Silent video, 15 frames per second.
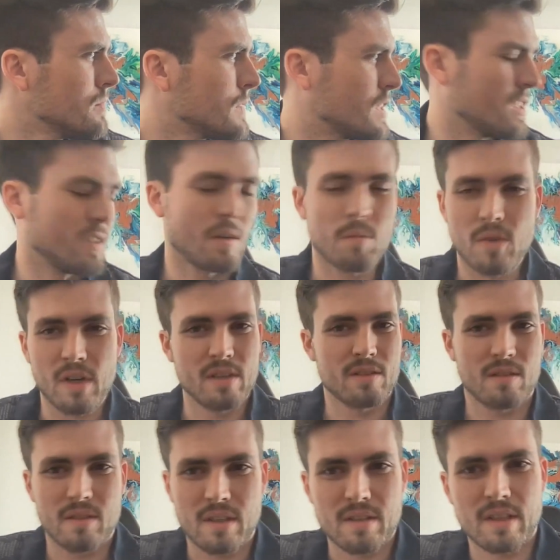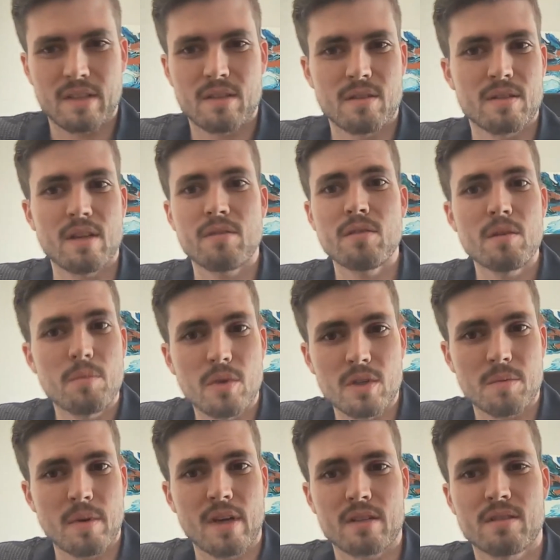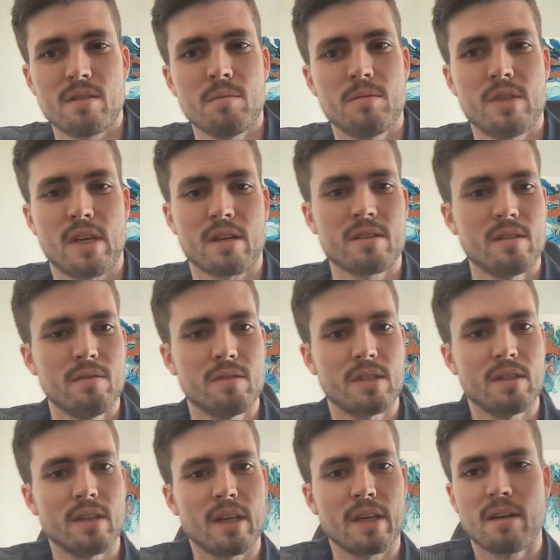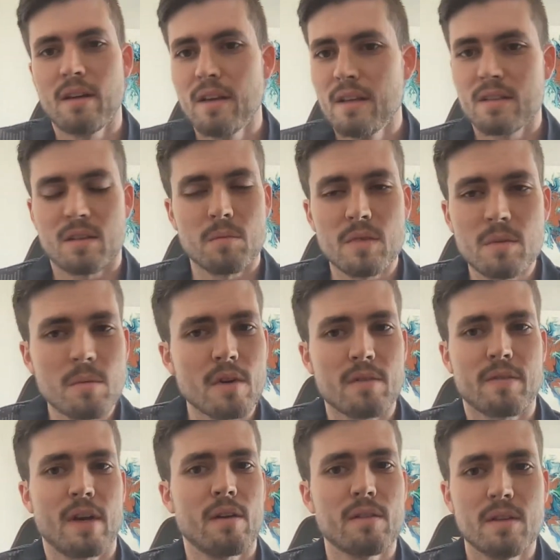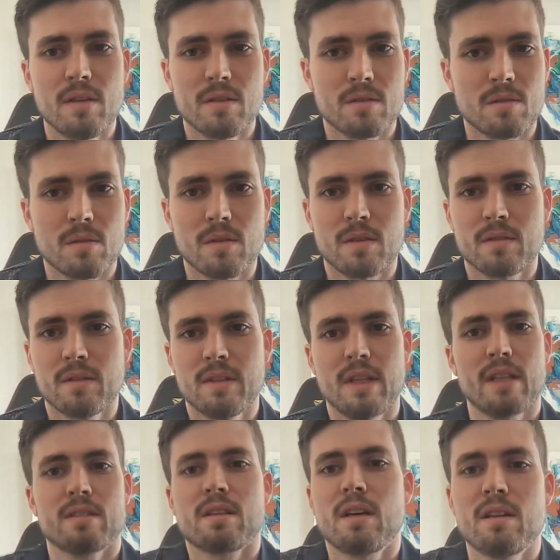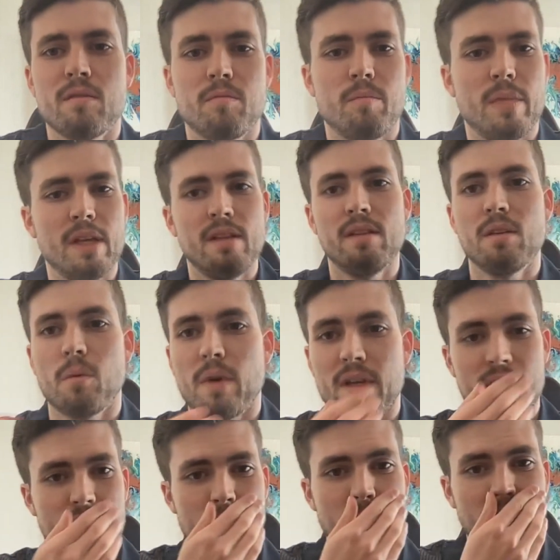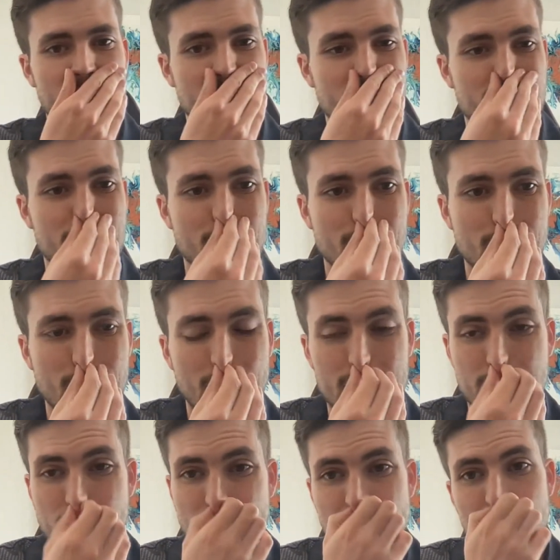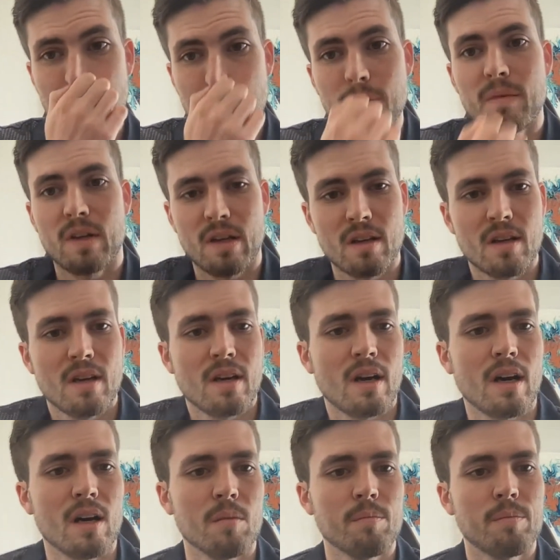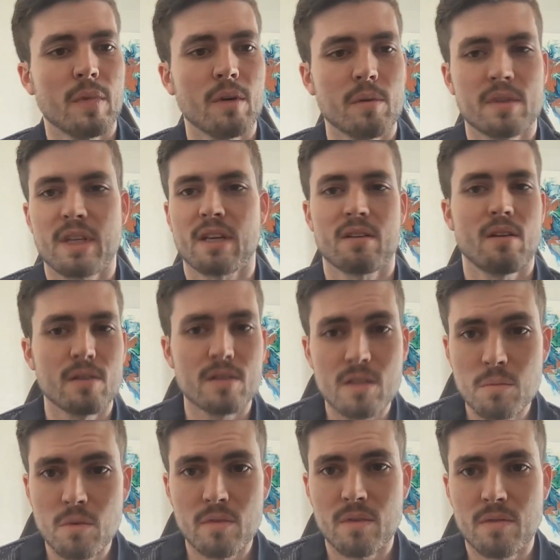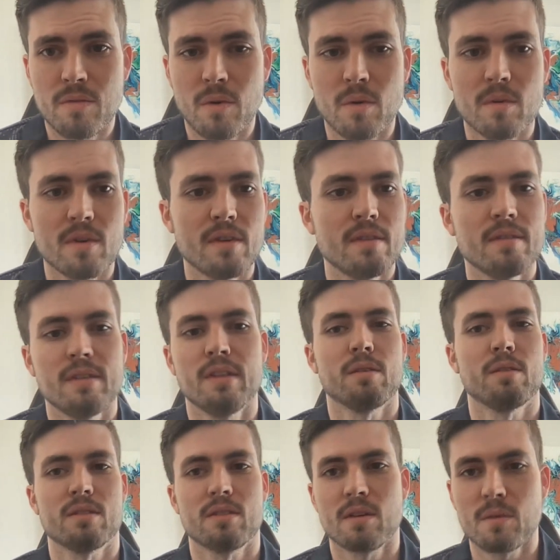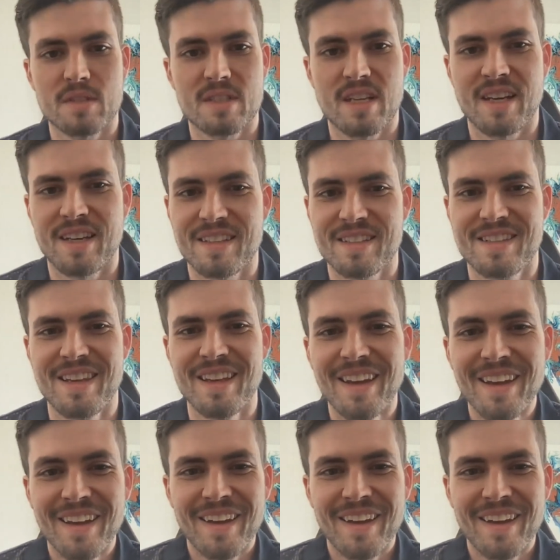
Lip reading: to summarize all that, like there are definitely pushbacks and objectives, and like some of them are founded historically. That's kind of been the way the space has been. But with technology moving forward, as it always does,